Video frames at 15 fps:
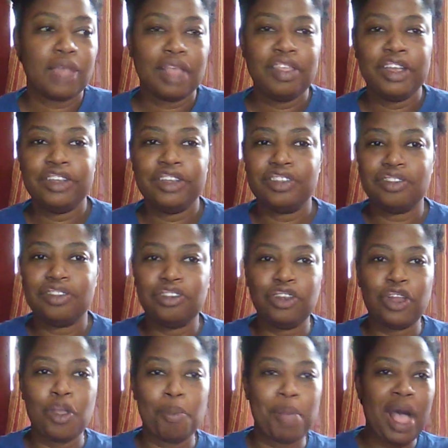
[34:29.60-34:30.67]
there's,
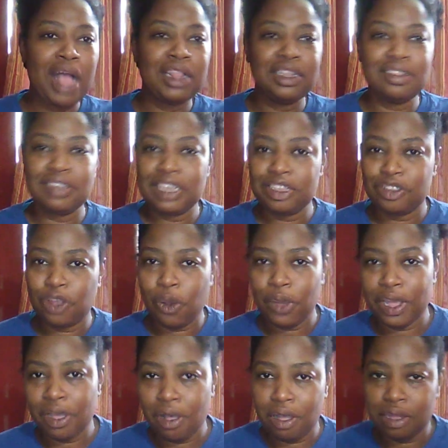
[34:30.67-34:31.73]
politics
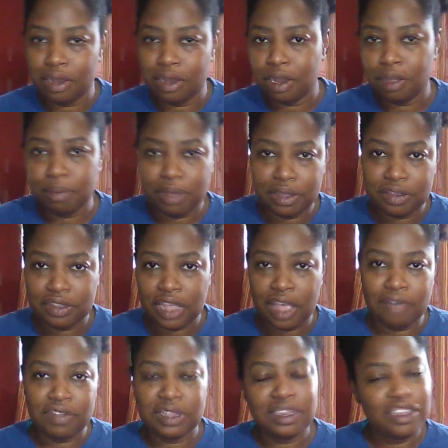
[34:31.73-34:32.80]
going on amongst the
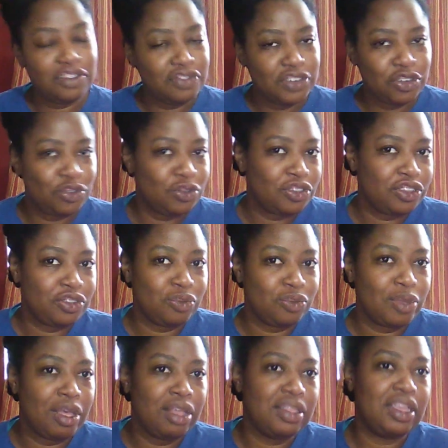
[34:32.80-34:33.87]
heavenly officials as
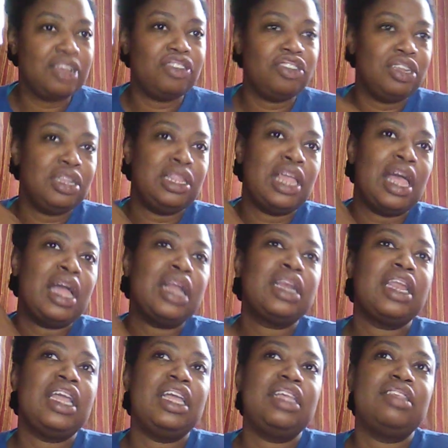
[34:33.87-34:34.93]
well that Xilang
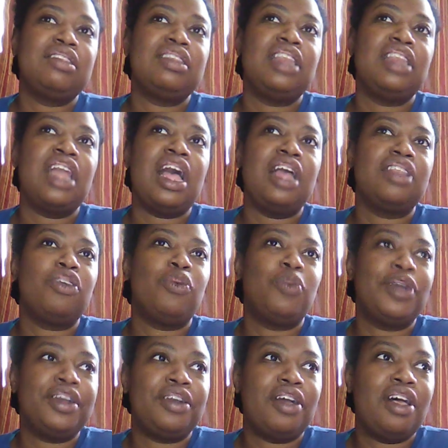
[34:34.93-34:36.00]
is not
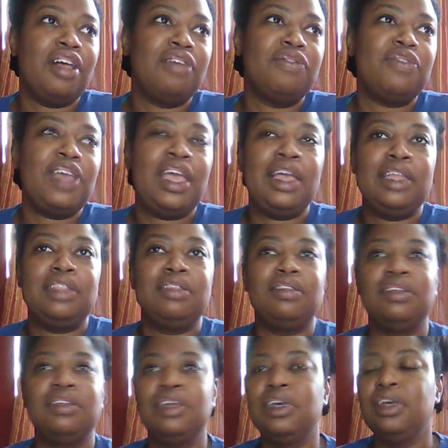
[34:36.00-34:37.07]
aware of. And
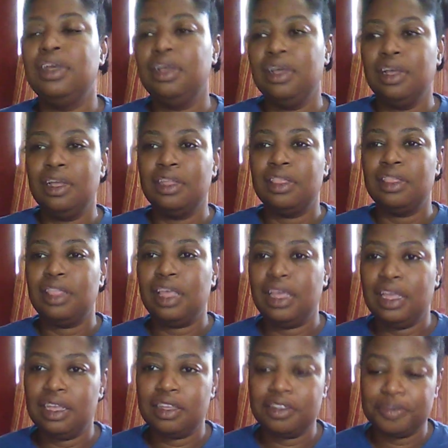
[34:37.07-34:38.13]

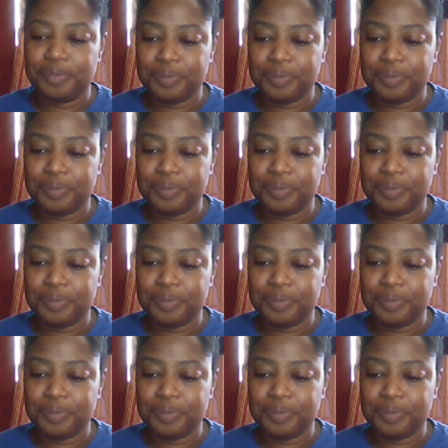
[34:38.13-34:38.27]
like,